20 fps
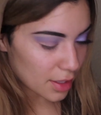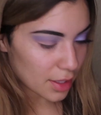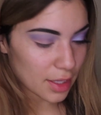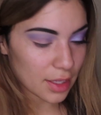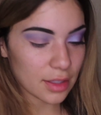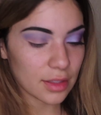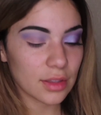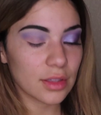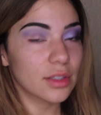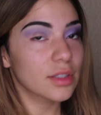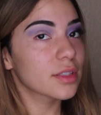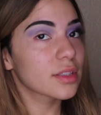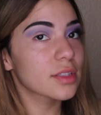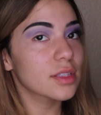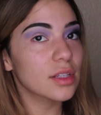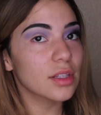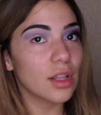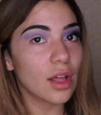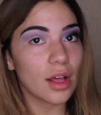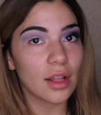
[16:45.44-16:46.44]
It looks
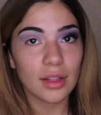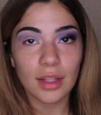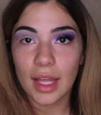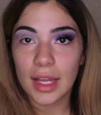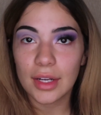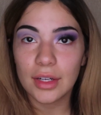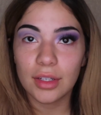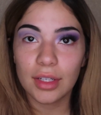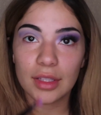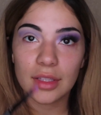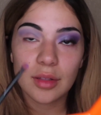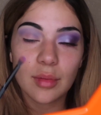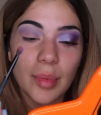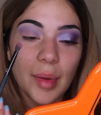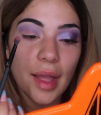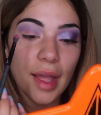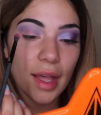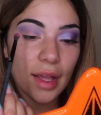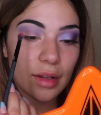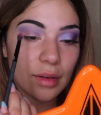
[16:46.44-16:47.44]
a lot lighter in the
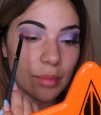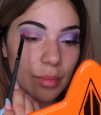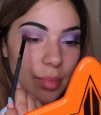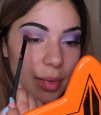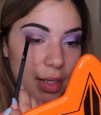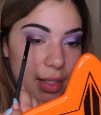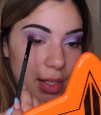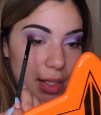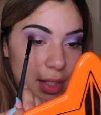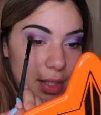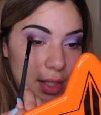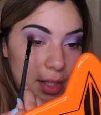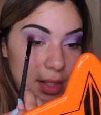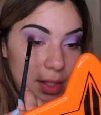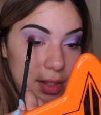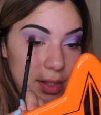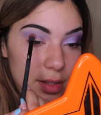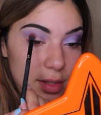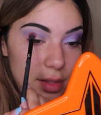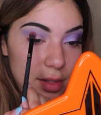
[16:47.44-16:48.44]
pan, but it
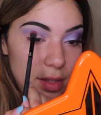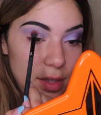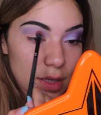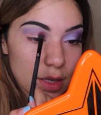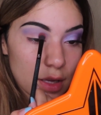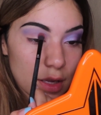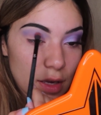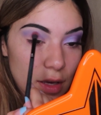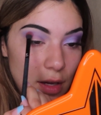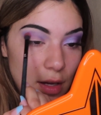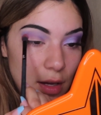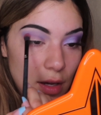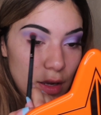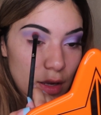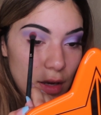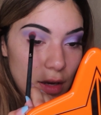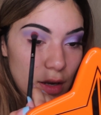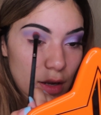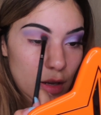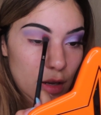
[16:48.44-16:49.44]
is
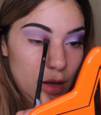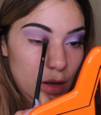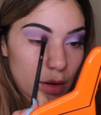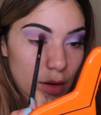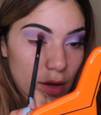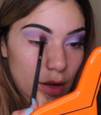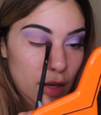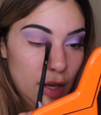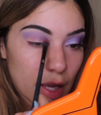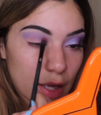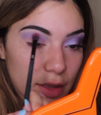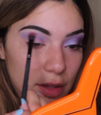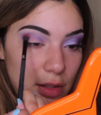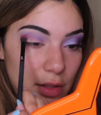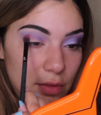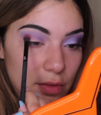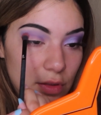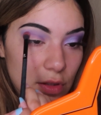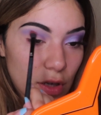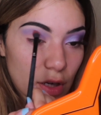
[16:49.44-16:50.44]
kind
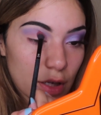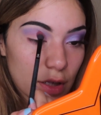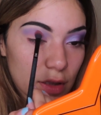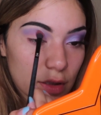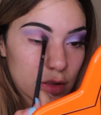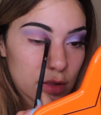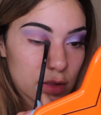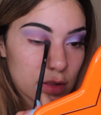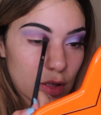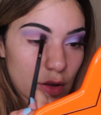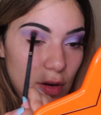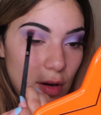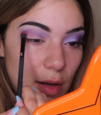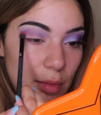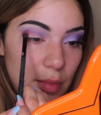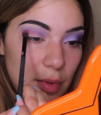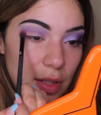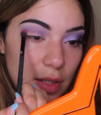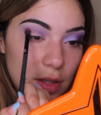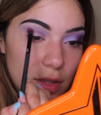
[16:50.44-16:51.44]
of dark. So
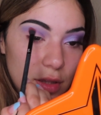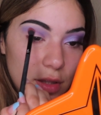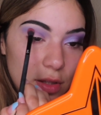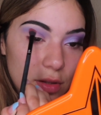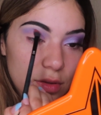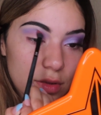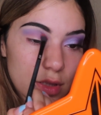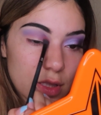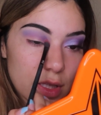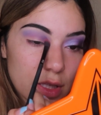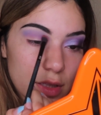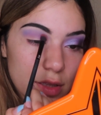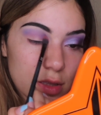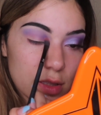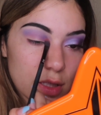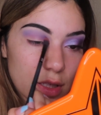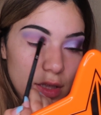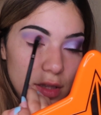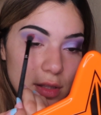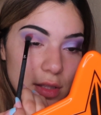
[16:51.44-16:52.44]
I'm going to use
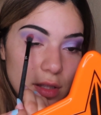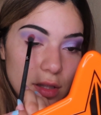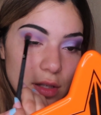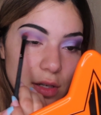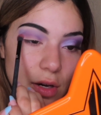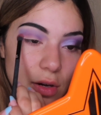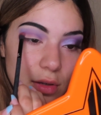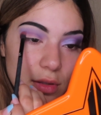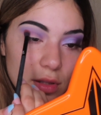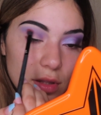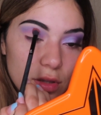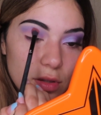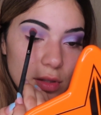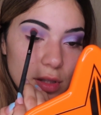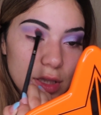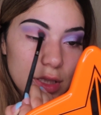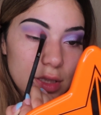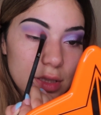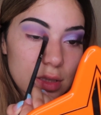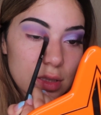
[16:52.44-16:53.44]
this to go in the
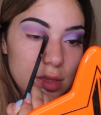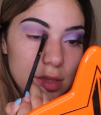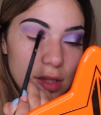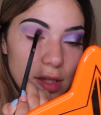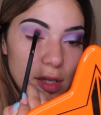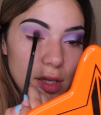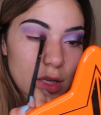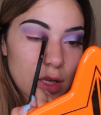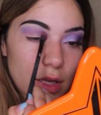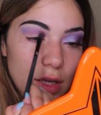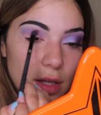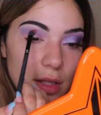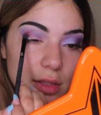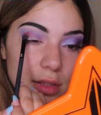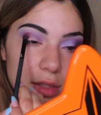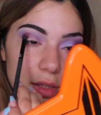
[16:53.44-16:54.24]
crease and